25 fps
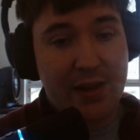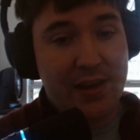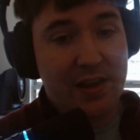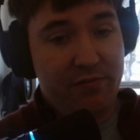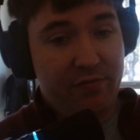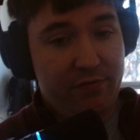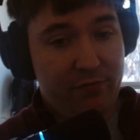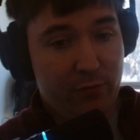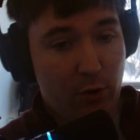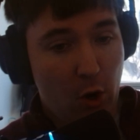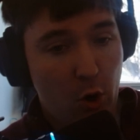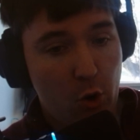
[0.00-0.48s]

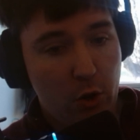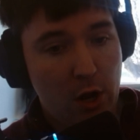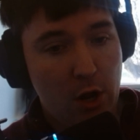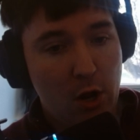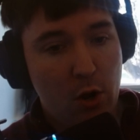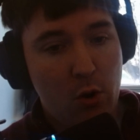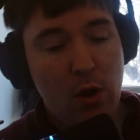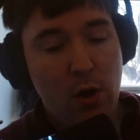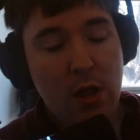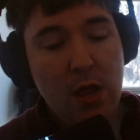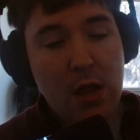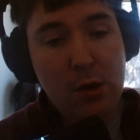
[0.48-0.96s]
If
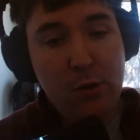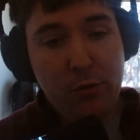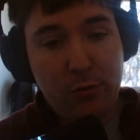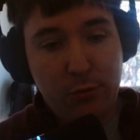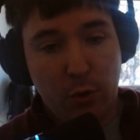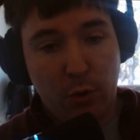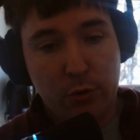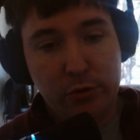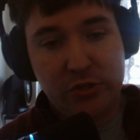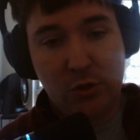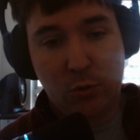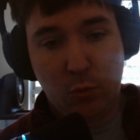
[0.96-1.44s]
Frodo
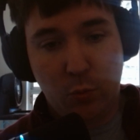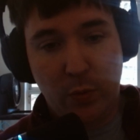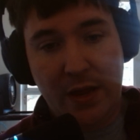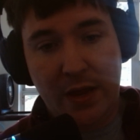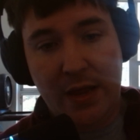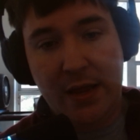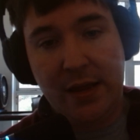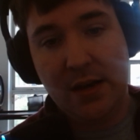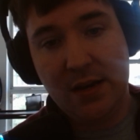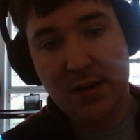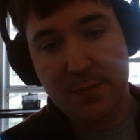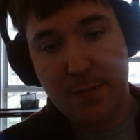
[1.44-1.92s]
throws the
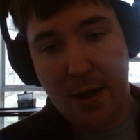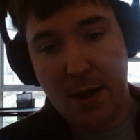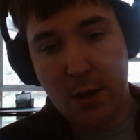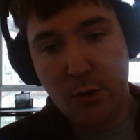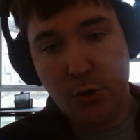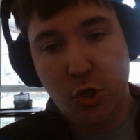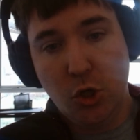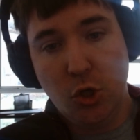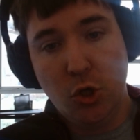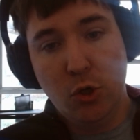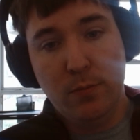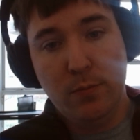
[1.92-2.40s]
ring into
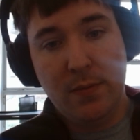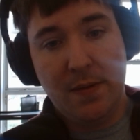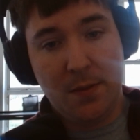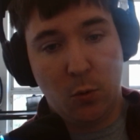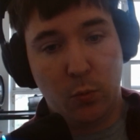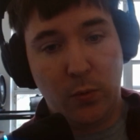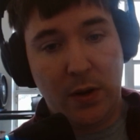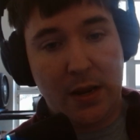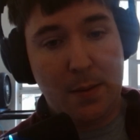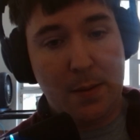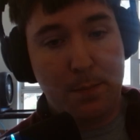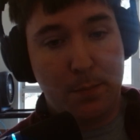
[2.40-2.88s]
Mount Doom and the
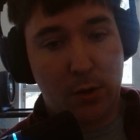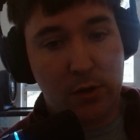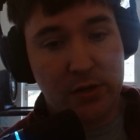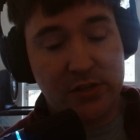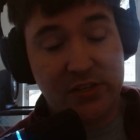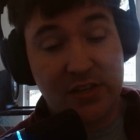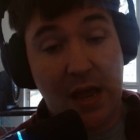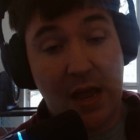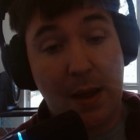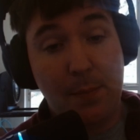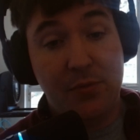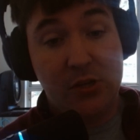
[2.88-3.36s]
ring
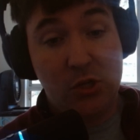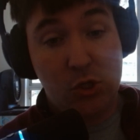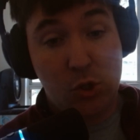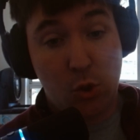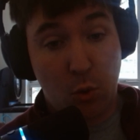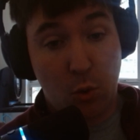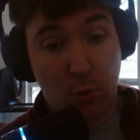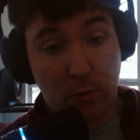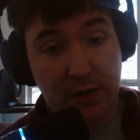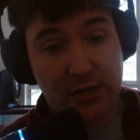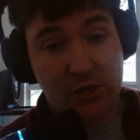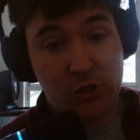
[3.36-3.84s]
burns up, the
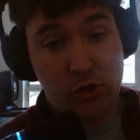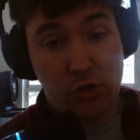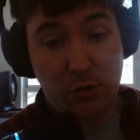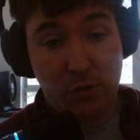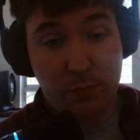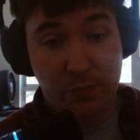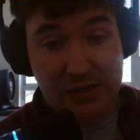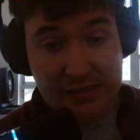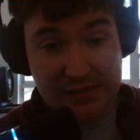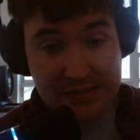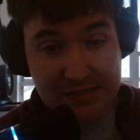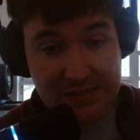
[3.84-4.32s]
story should
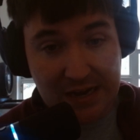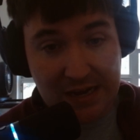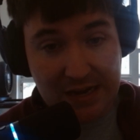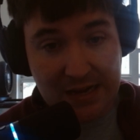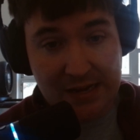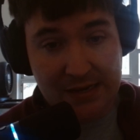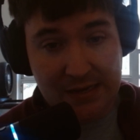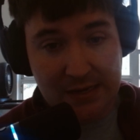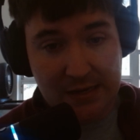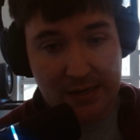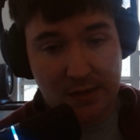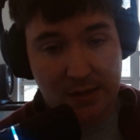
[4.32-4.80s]
be
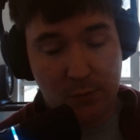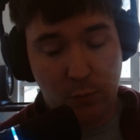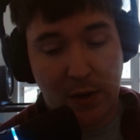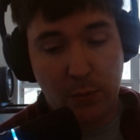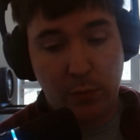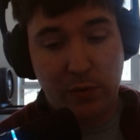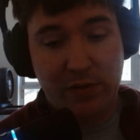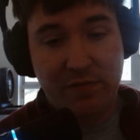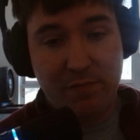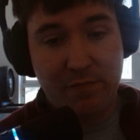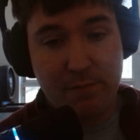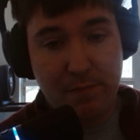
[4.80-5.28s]
done, right?
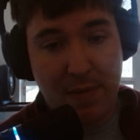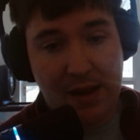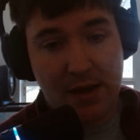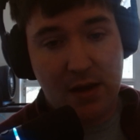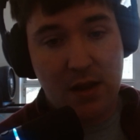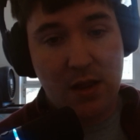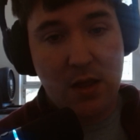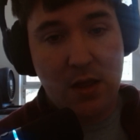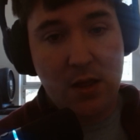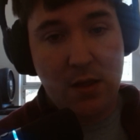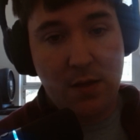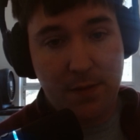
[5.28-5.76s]
We've
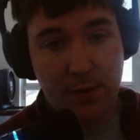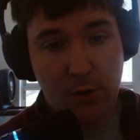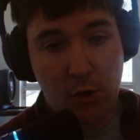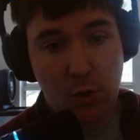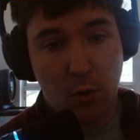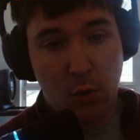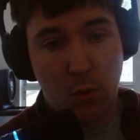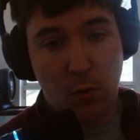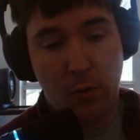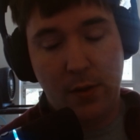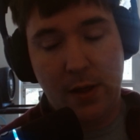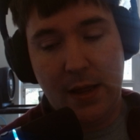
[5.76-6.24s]
met the
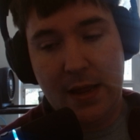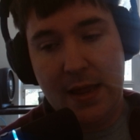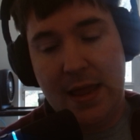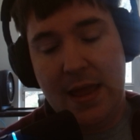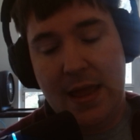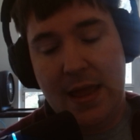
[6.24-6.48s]
goal.